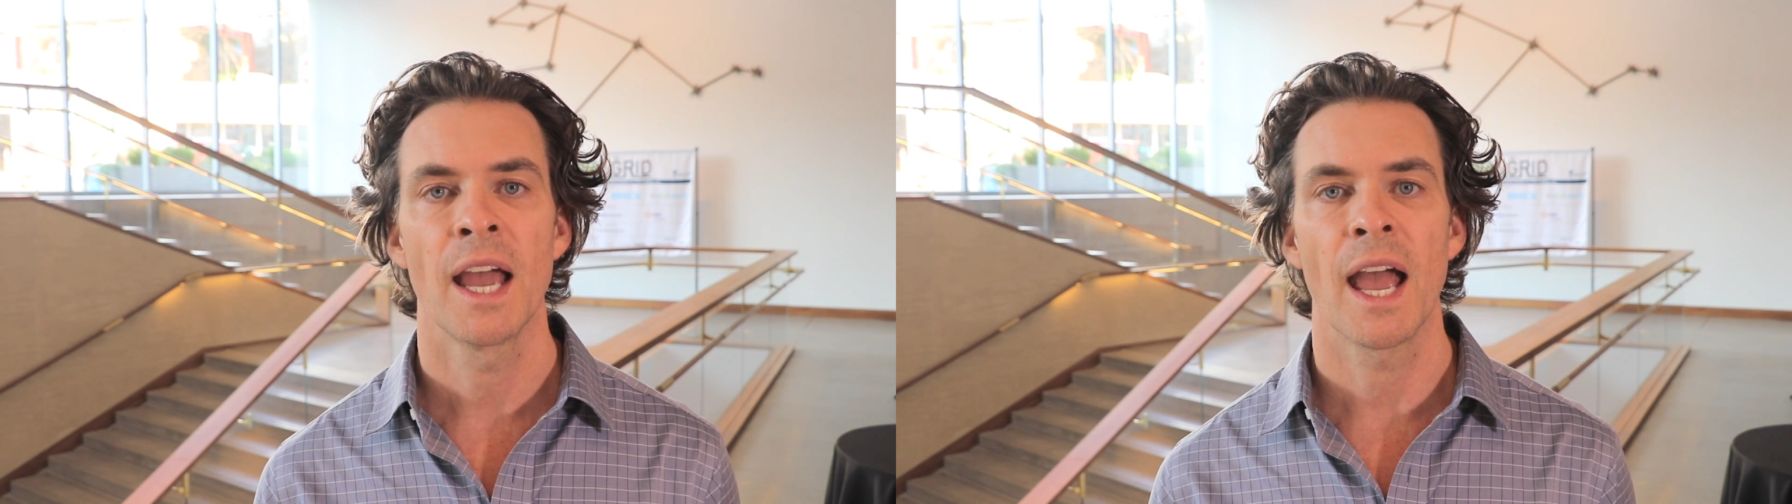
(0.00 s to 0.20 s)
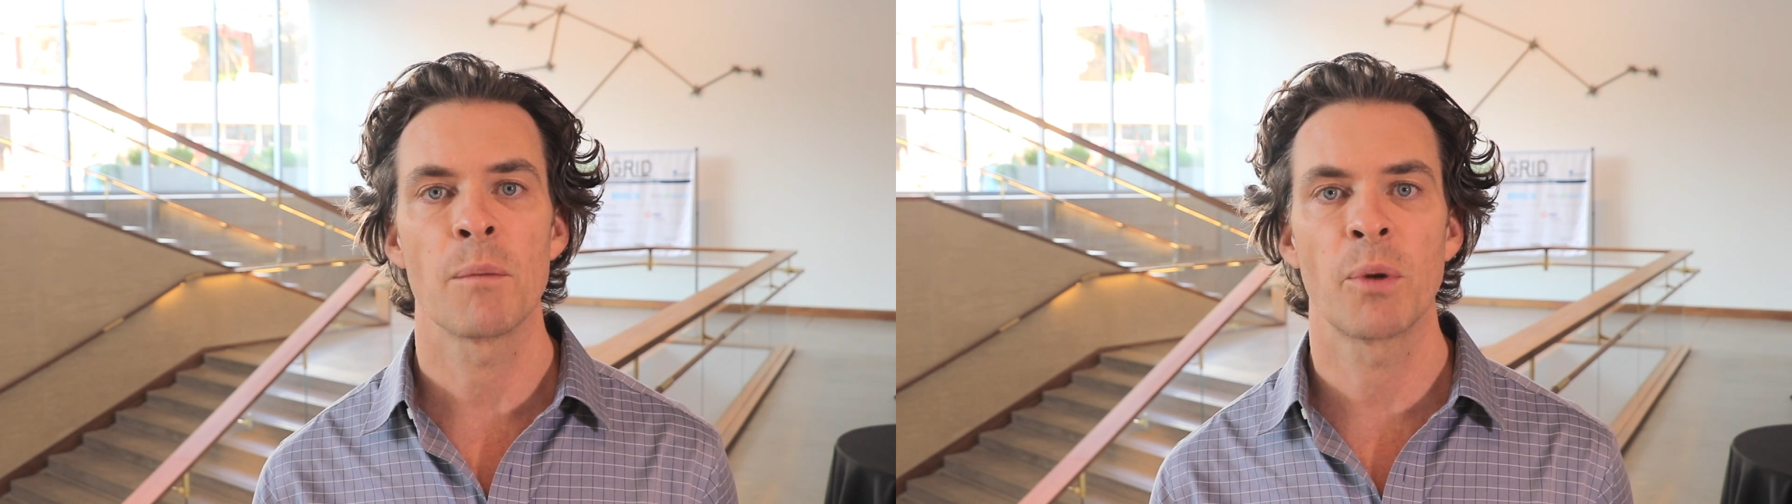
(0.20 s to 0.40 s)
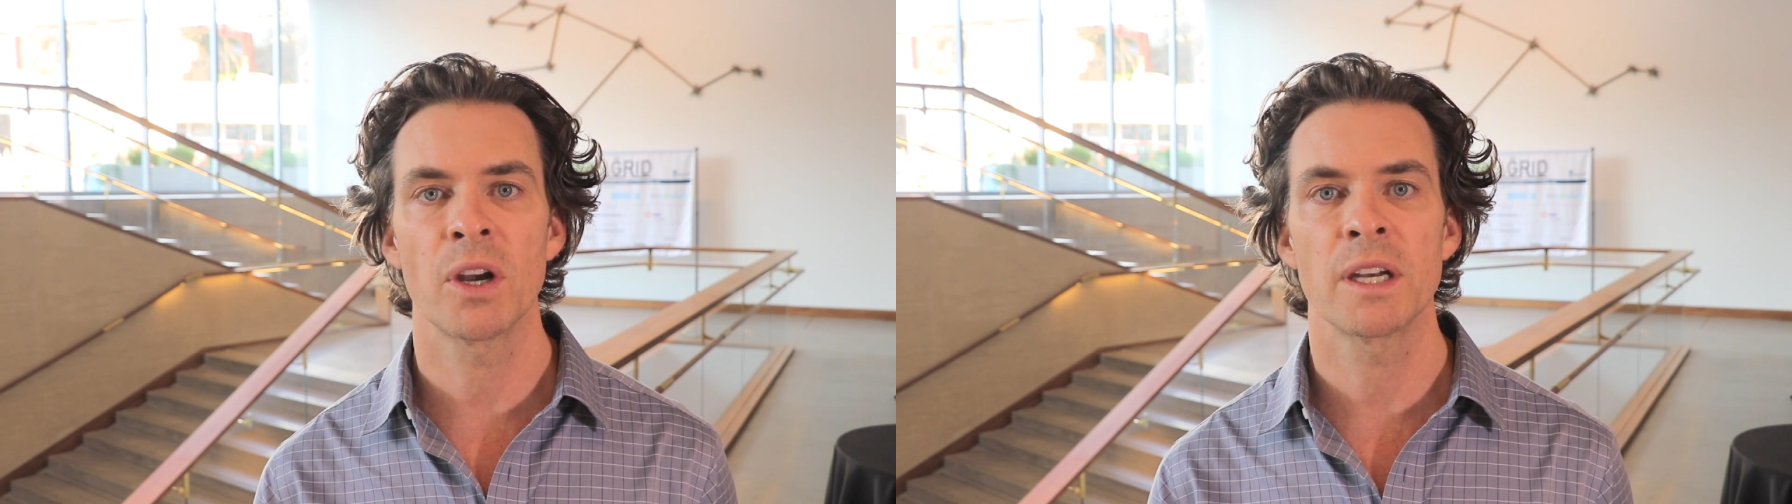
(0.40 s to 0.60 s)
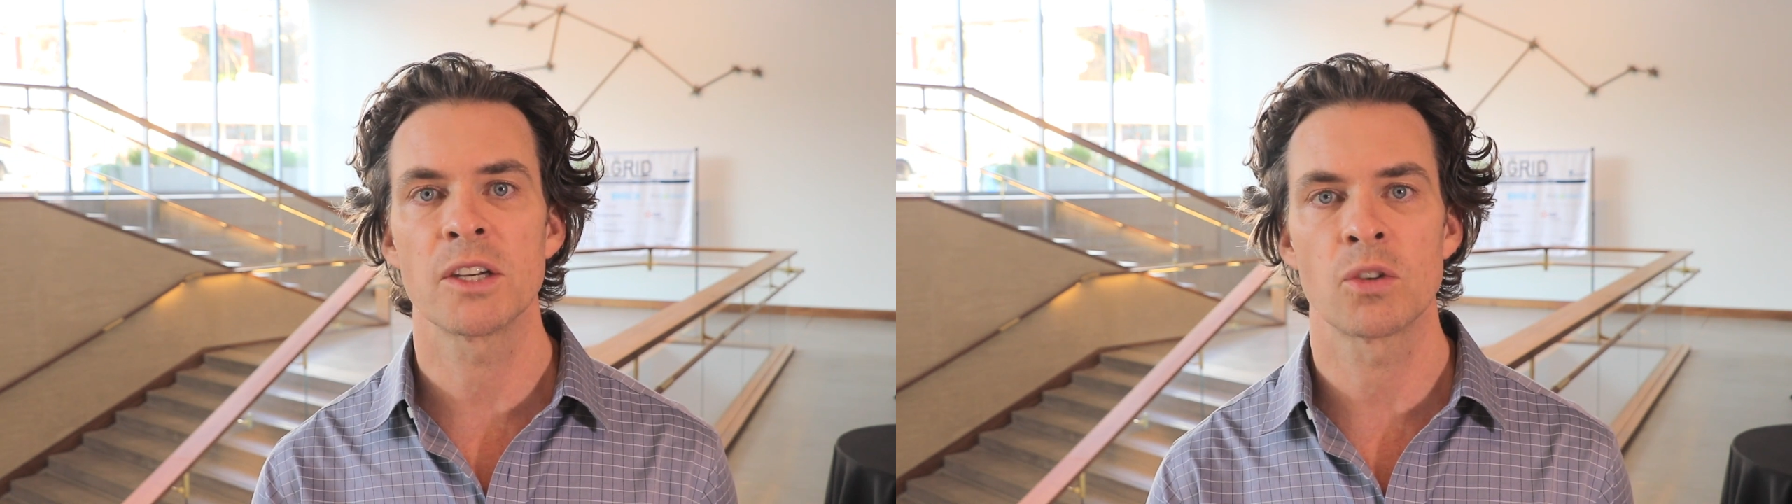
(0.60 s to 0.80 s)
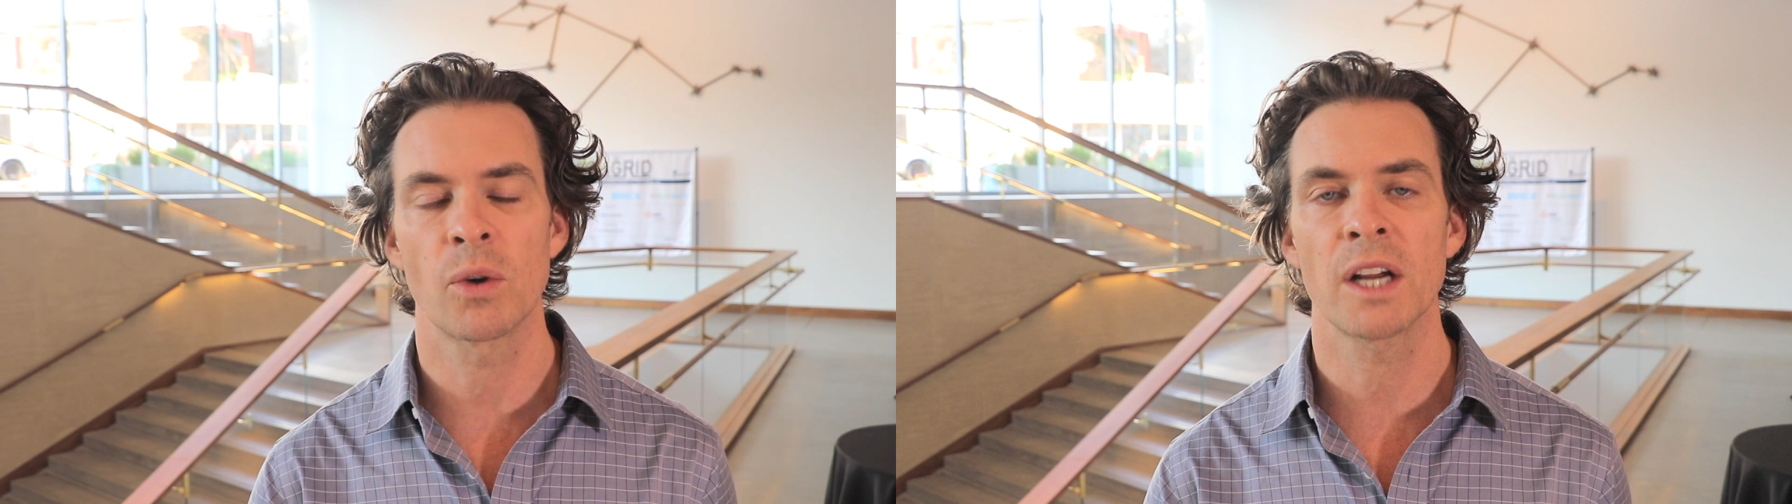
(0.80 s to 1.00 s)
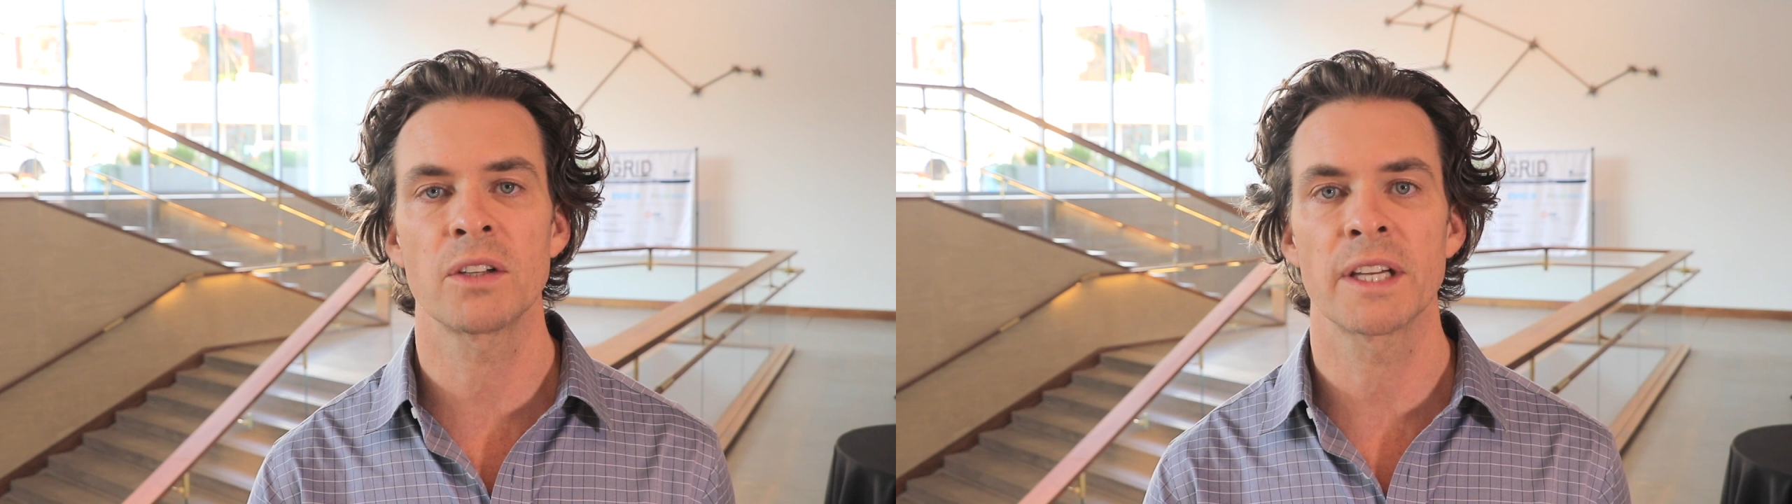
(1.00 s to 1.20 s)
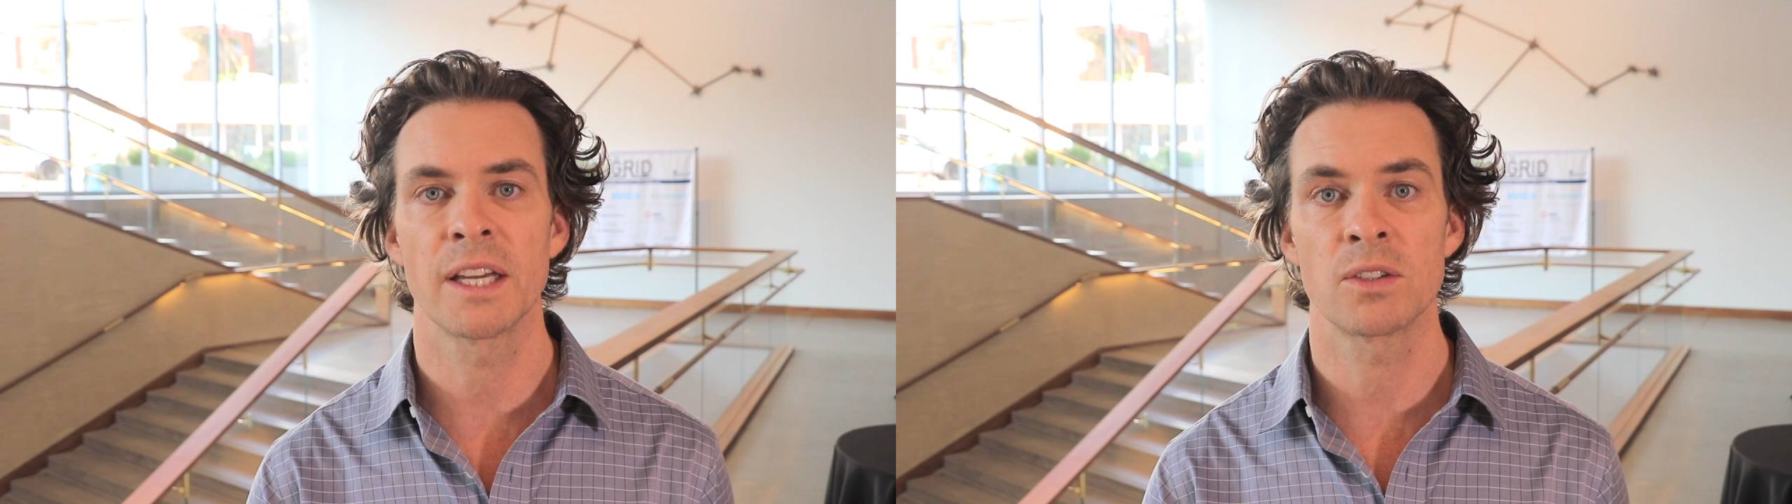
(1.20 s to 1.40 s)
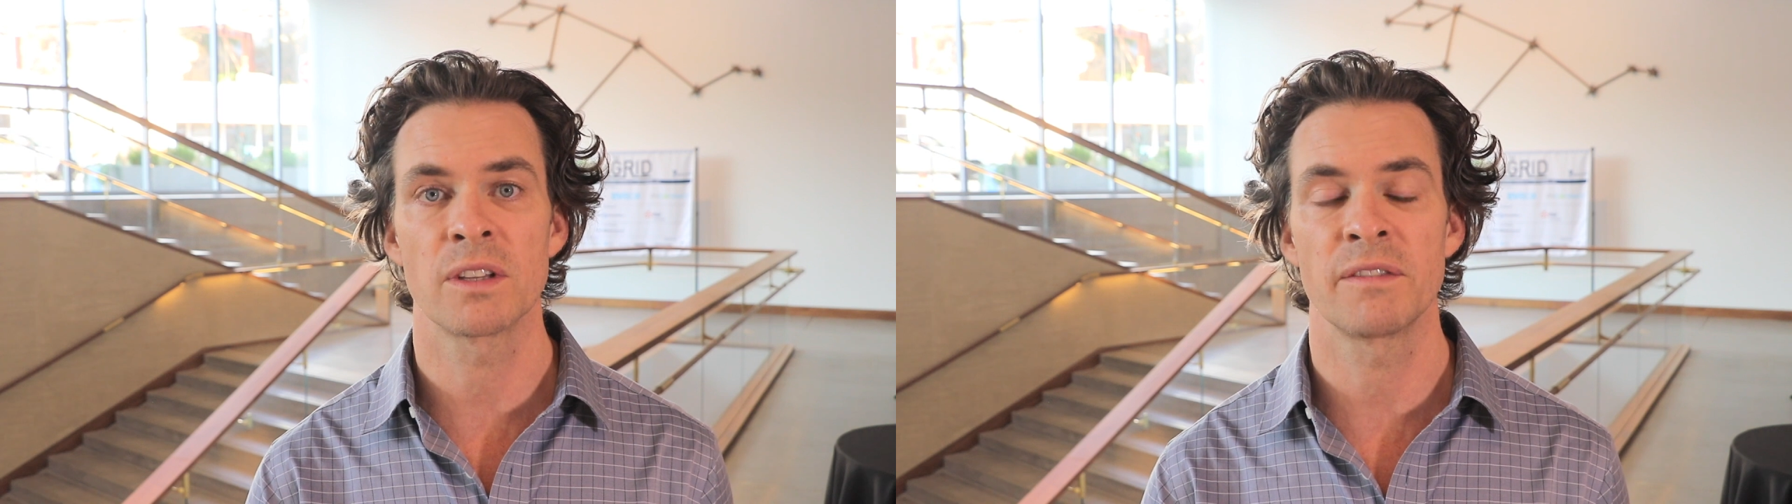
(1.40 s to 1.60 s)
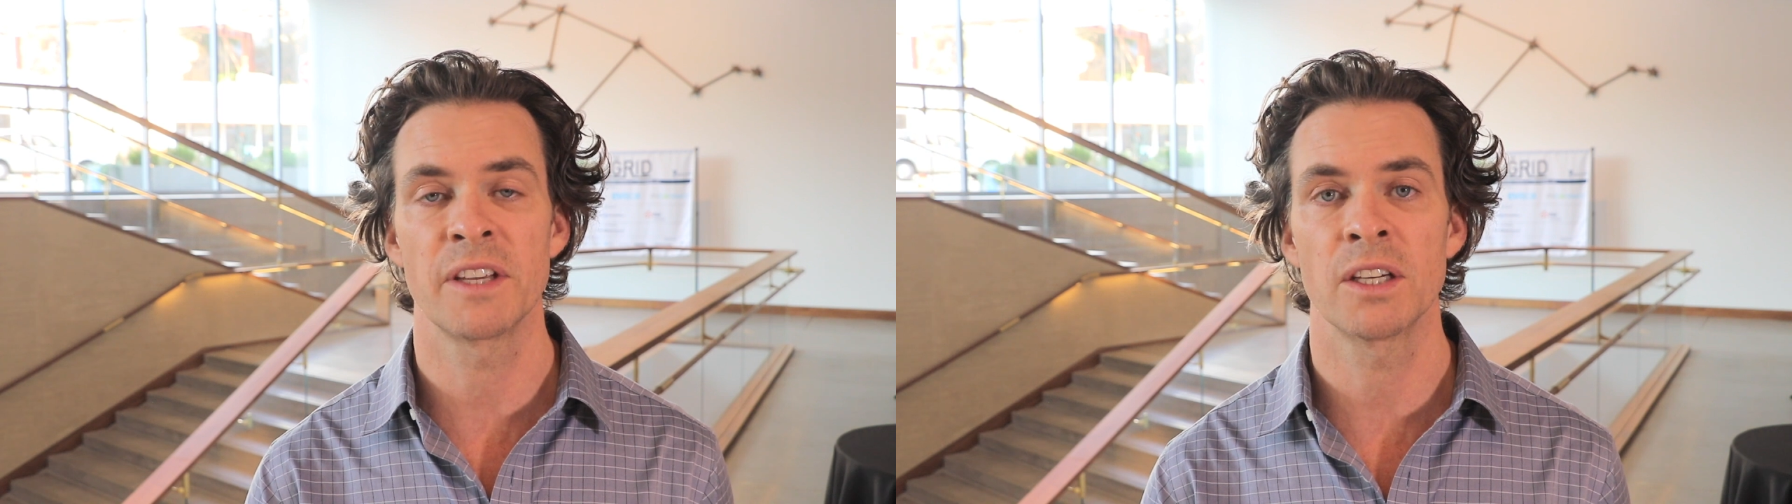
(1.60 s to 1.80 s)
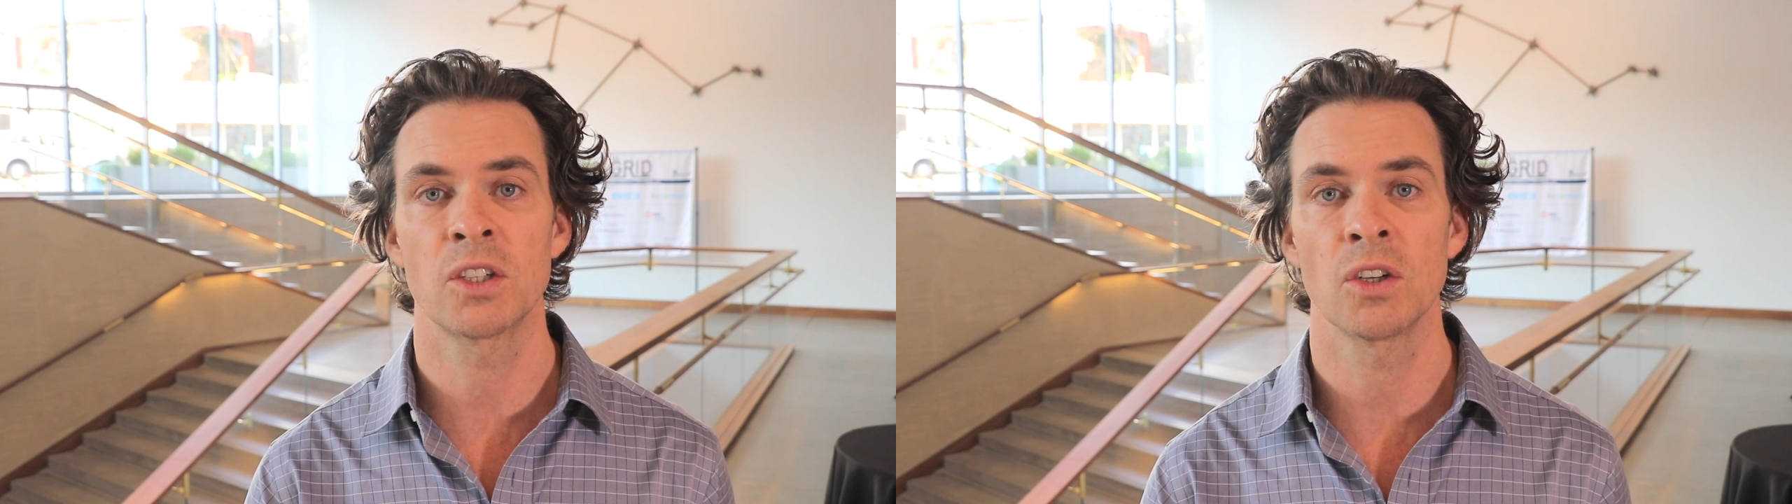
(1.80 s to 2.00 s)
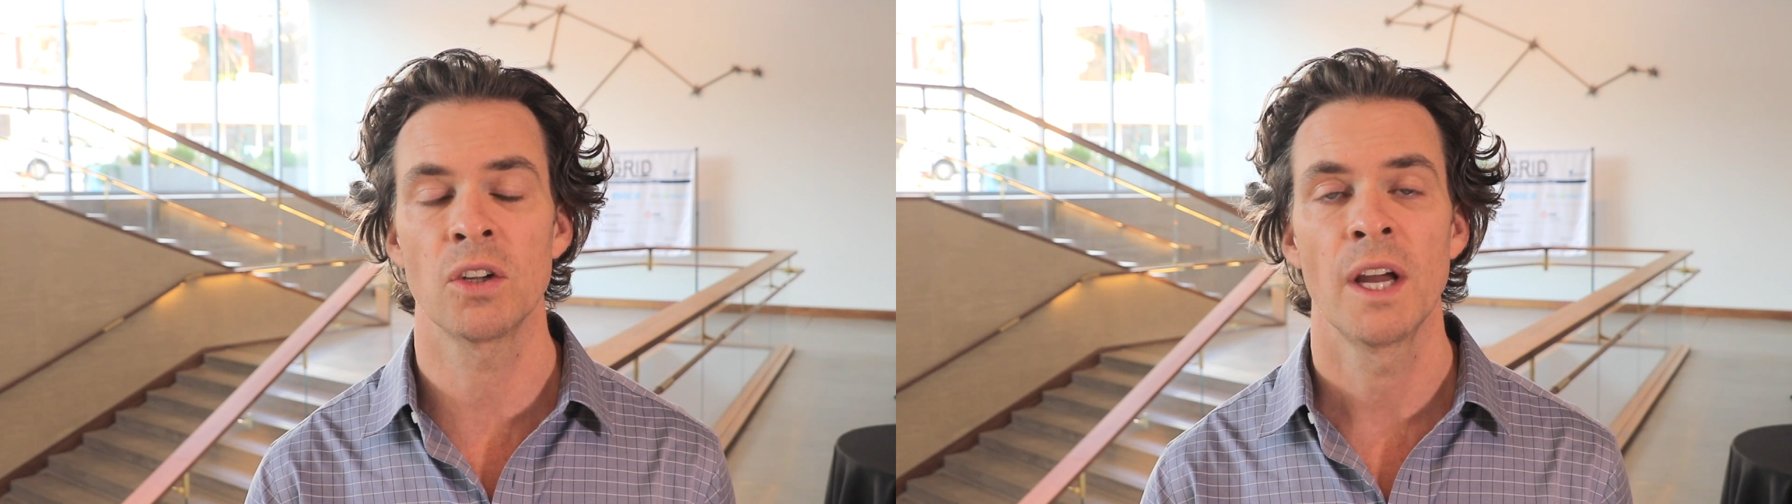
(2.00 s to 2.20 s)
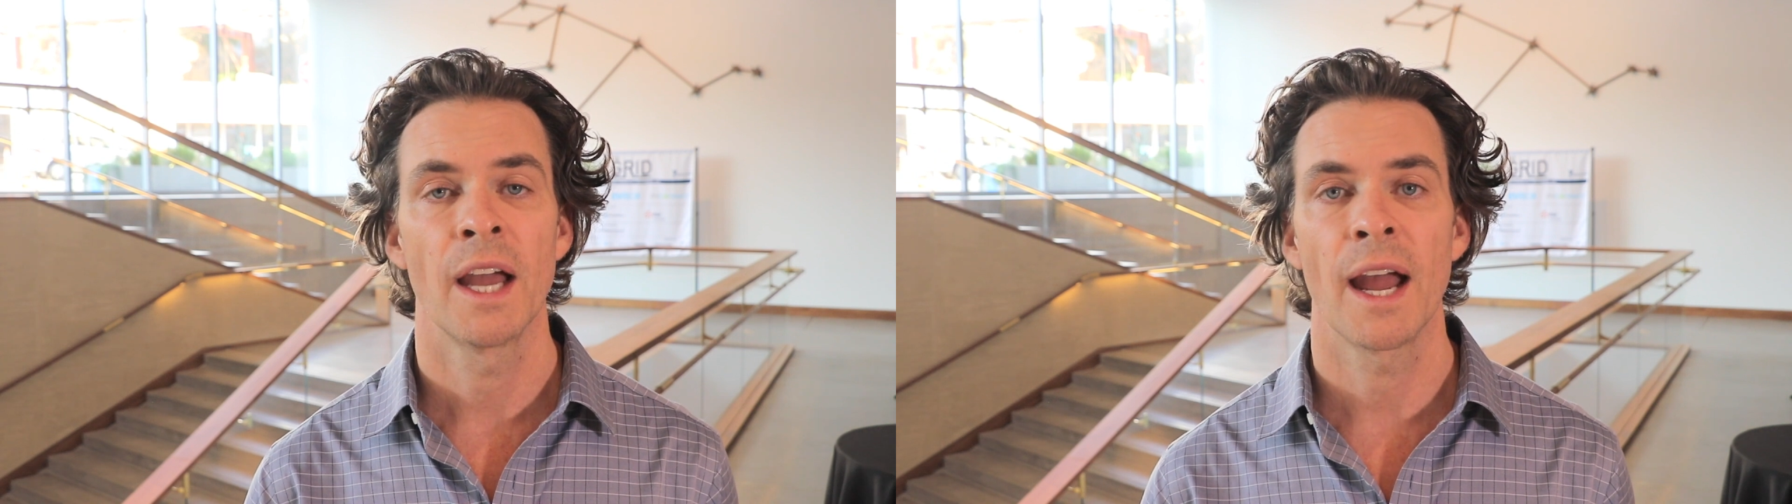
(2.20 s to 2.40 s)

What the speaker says: and putting it directly into the vehicle